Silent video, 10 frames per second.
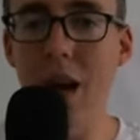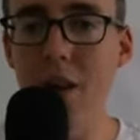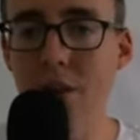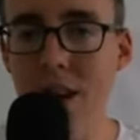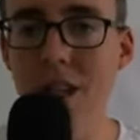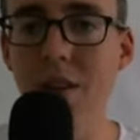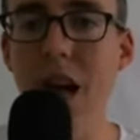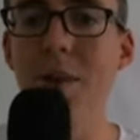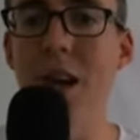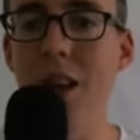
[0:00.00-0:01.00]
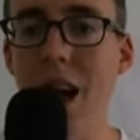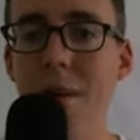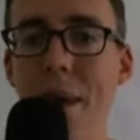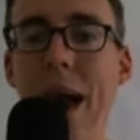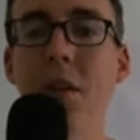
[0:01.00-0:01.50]
defensive linemen and
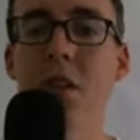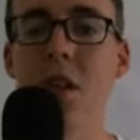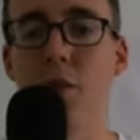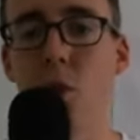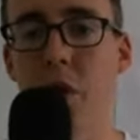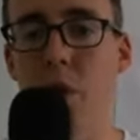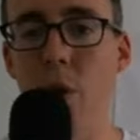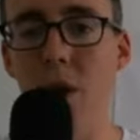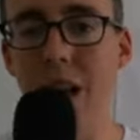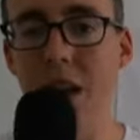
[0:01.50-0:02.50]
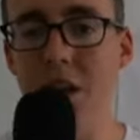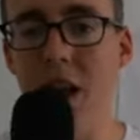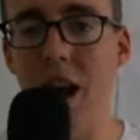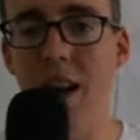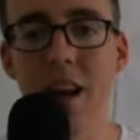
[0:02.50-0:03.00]
linebackers in the fourth quarter last
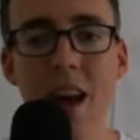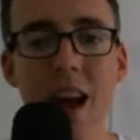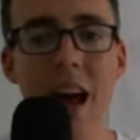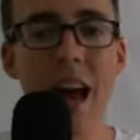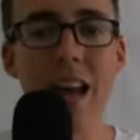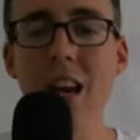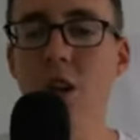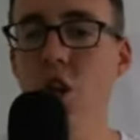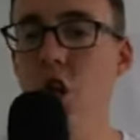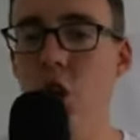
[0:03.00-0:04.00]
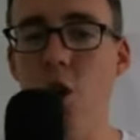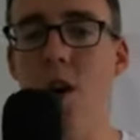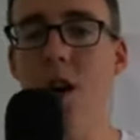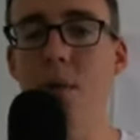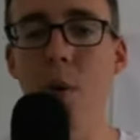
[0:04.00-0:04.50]
night, and he is
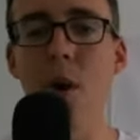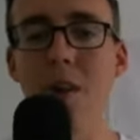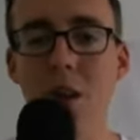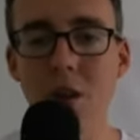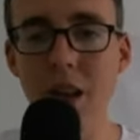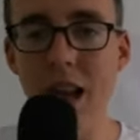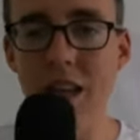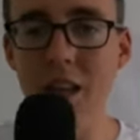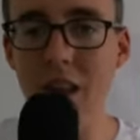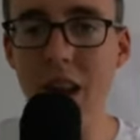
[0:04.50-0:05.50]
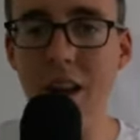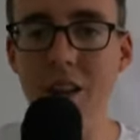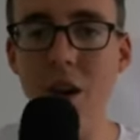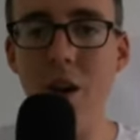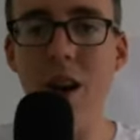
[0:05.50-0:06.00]
churning and burning those legs into the end
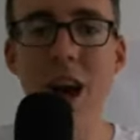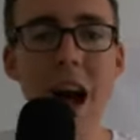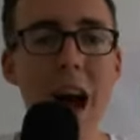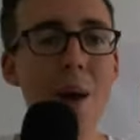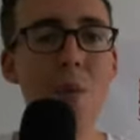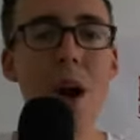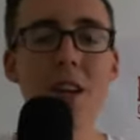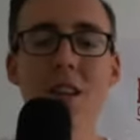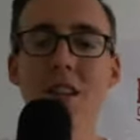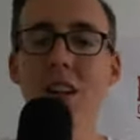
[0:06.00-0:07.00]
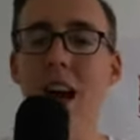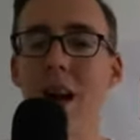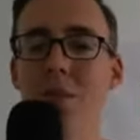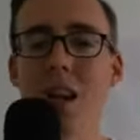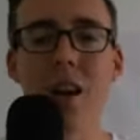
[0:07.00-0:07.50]
zone, I'm watching this guy
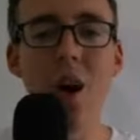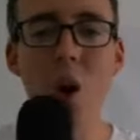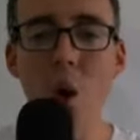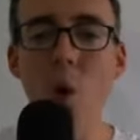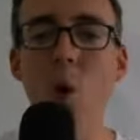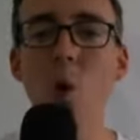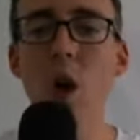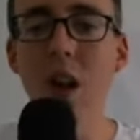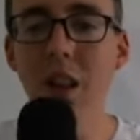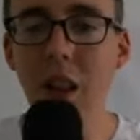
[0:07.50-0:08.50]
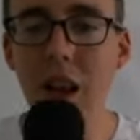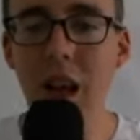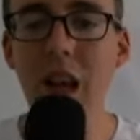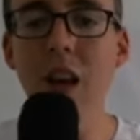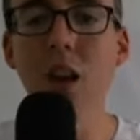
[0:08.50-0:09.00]
and I'm saying,
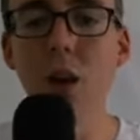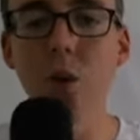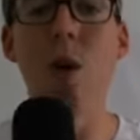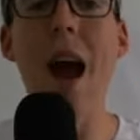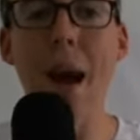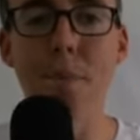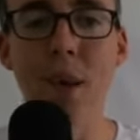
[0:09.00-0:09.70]
holy crap.